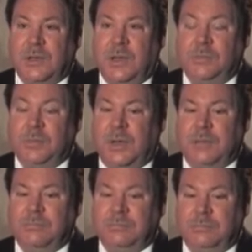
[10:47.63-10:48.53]

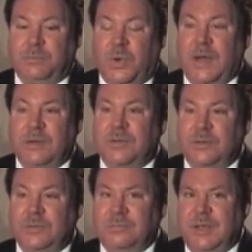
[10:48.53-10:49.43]
I'm proud
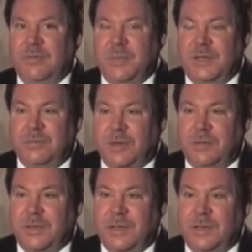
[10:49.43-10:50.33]
to have been
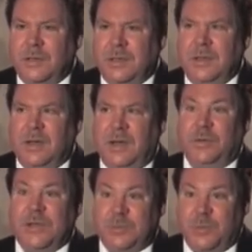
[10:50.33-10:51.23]
involved and a
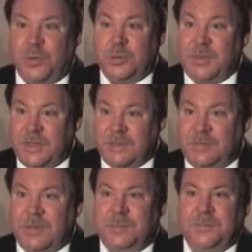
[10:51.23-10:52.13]
great supporter because of that.